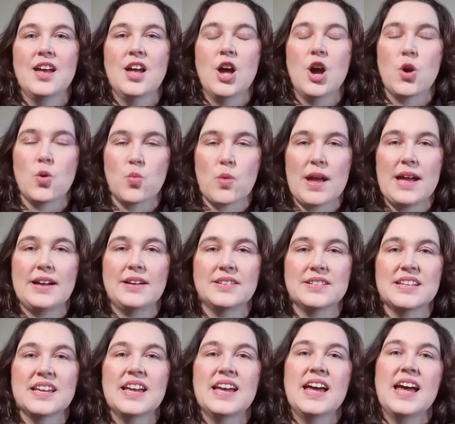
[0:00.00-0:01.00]
around
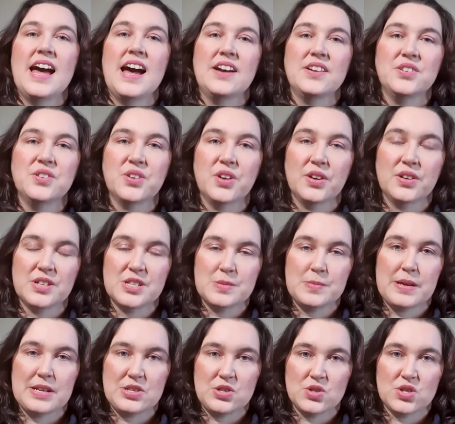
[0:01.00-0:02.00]
how you're going to
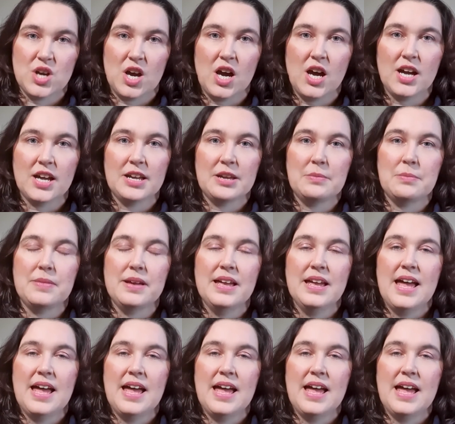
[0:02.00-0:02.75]
spend your time,